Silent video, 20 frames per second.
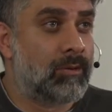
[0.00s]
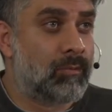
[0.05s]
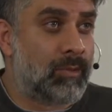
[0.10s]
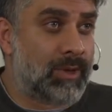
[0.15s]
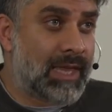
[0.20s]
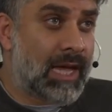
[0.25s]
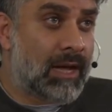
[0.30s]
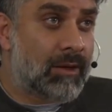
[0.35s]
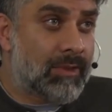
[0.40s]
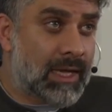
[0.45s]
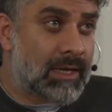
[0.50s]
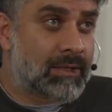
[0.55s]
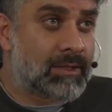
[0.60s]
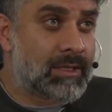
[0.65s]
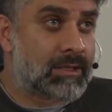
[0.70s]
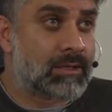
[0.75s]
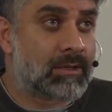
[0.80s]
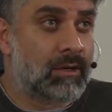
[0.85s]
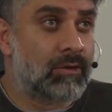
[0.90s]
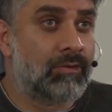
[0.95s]
Without that
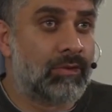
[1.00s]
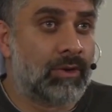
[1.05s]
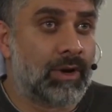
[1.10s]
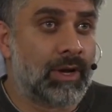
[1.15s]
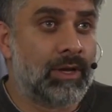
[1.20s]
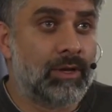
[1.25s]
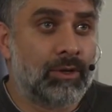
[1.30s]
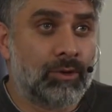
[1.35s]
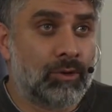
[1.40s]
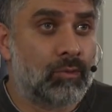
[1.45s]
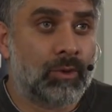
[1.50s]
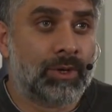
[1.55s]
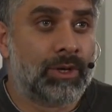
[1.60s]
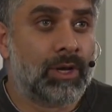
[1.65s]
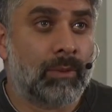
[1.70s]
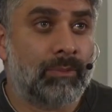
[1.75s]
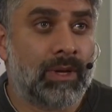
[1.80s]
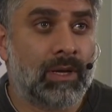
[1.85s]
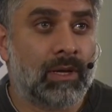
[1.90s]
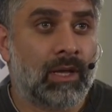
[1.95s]
discovery, you would
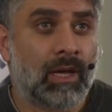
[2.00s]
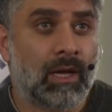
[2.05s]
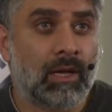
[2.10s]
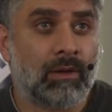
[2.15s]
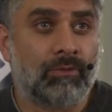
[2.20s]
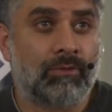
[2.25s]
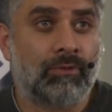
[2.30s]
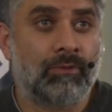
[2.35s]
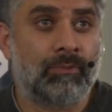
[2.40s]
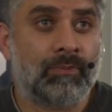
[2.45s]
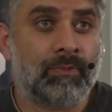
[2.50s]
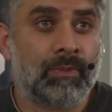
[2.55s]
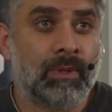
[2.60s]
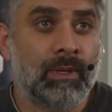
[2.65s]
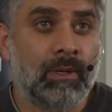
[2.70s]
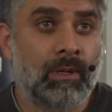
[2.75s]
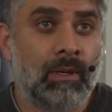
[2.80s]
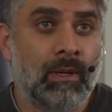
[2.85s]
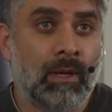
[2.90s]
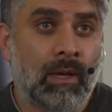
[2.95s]
not be alive.
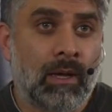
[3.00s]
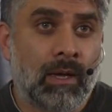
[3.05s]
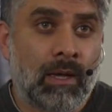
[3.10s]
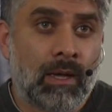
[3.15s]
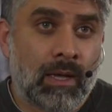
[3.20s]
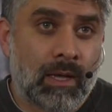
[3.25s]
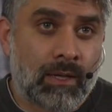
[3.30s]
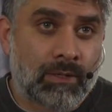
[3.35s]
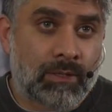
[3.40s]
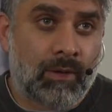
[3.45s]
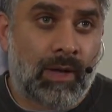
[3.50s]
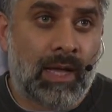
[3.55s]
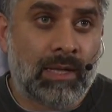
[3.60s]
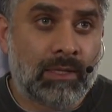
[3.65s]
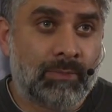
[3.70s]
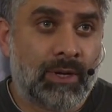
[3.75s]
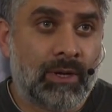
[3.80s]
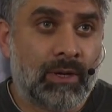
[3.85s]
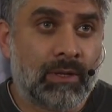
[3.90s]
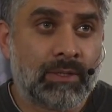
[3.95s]
So
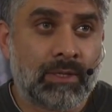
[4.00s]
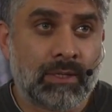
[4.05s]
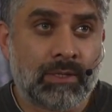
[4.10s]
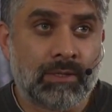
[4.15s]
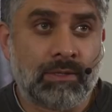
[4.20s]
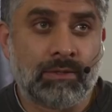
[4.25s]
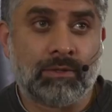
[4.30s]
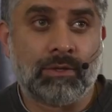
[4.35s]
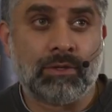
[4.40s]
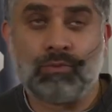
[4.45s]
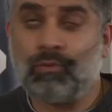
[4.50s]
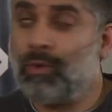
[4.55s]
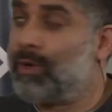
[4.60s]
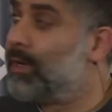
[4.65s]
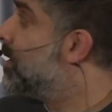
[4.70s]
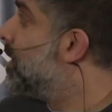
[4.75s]
antibiotics is just one